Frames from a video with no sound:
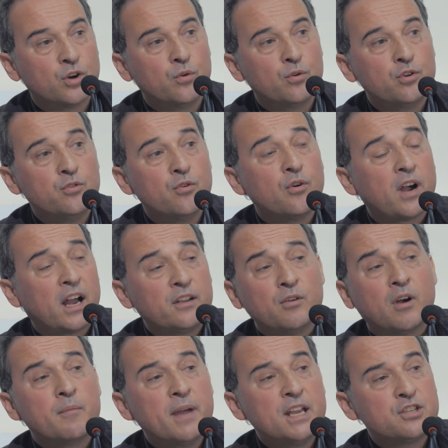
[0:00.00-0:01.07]
So
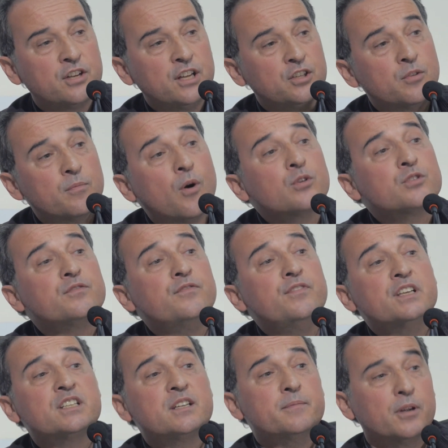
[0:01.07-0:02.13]
you are mentioning the most
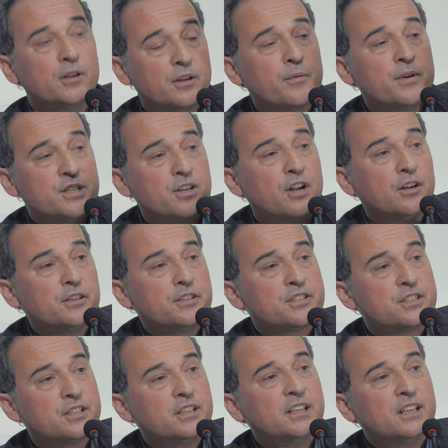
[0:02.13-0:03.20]
visible
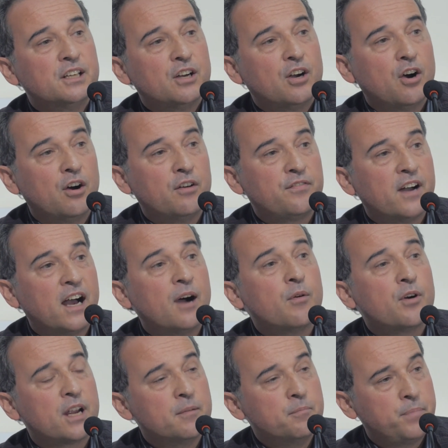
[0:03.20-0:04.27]
results of
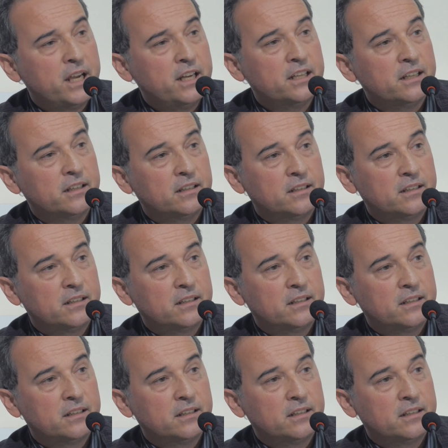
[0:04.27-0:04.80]
our campaigning.